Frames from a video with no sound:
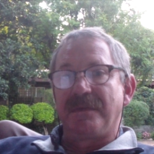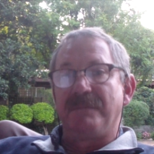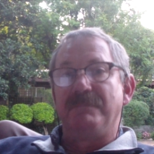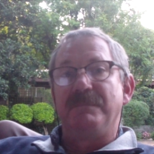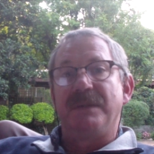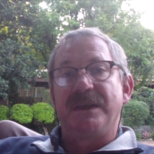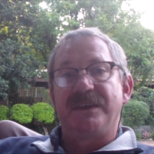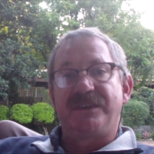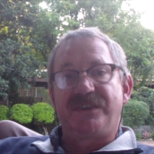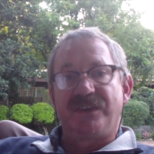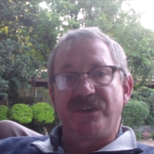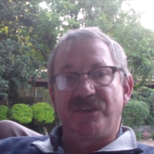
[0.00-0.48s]

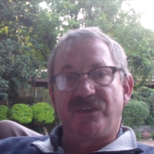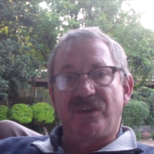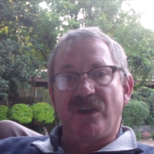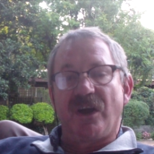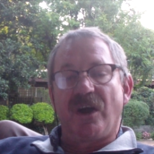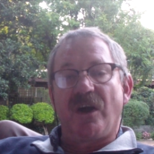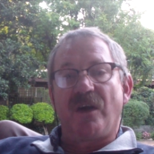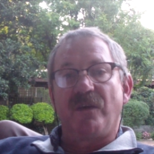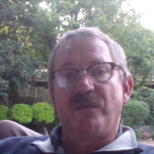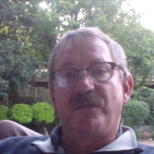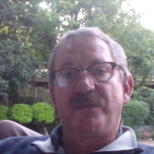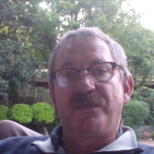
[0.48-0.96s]
message
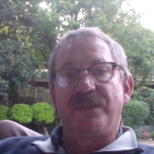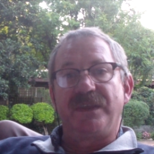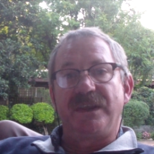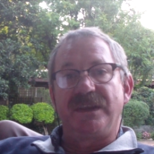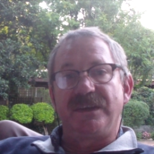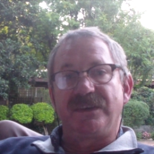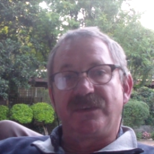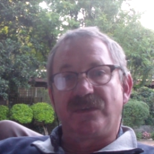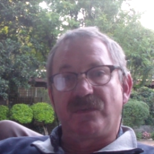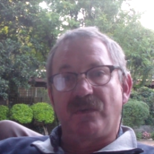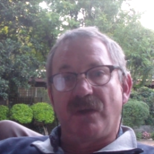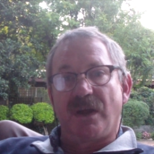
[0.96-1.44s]
of
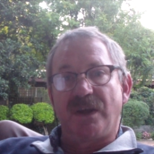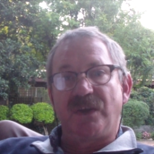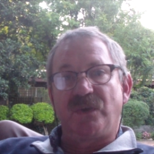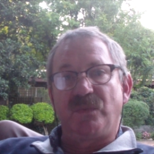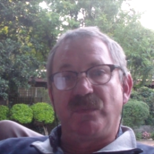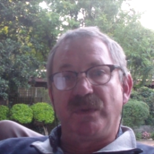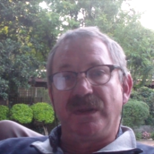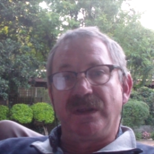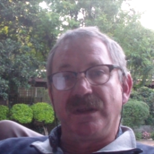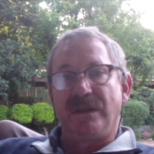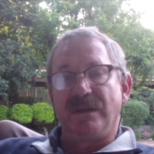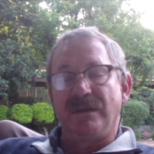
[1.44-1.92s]
these
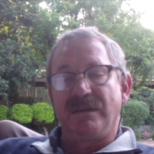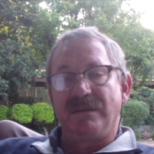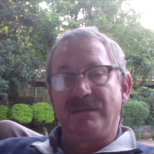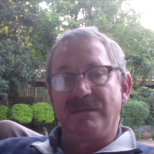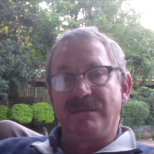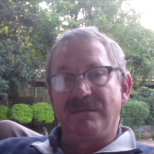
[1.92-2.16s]
right-wing